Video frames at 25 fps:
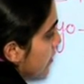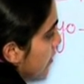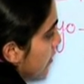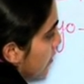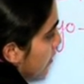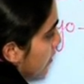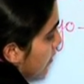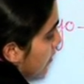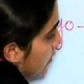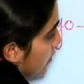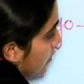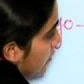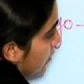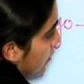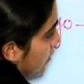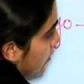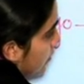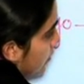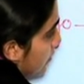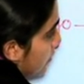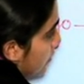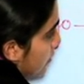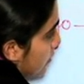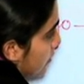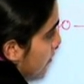
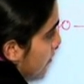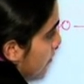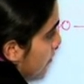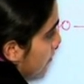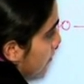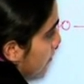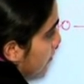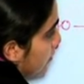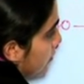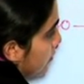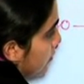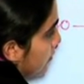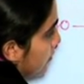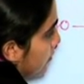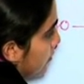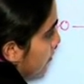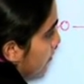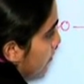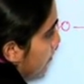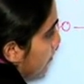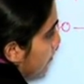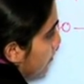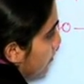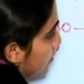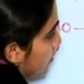
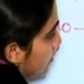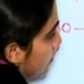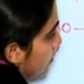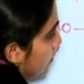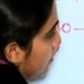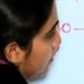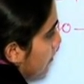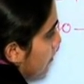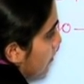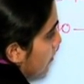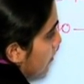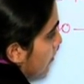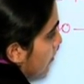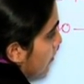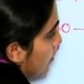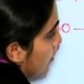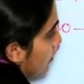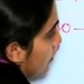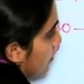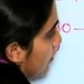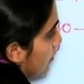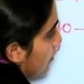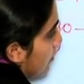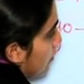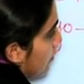
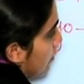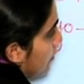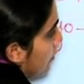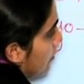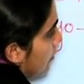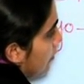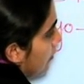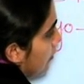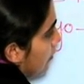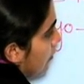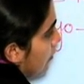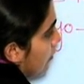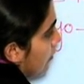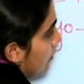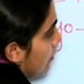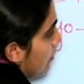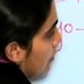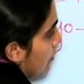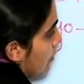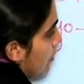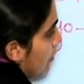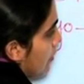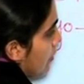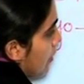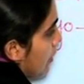
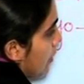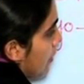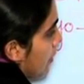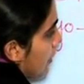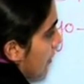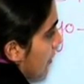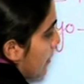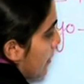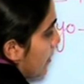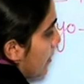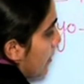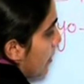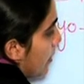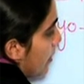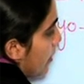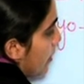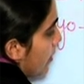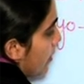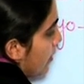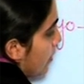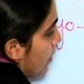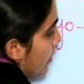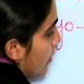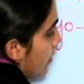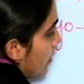
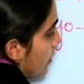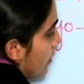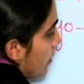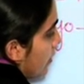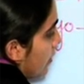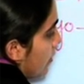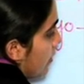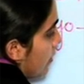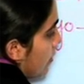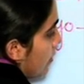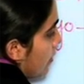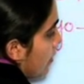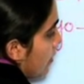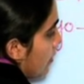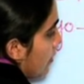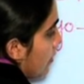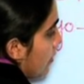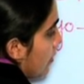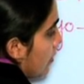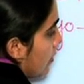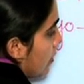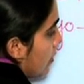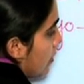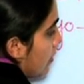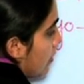
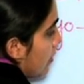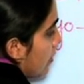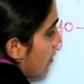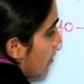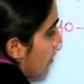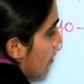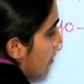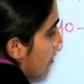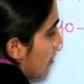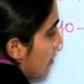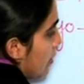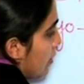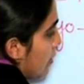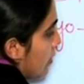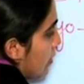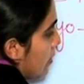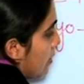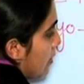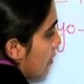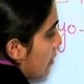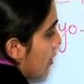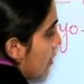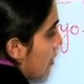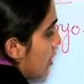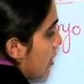
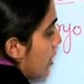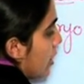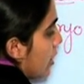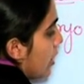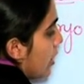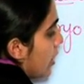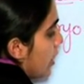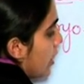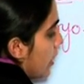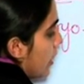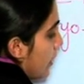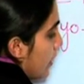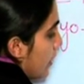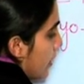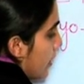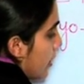Nobody speaks.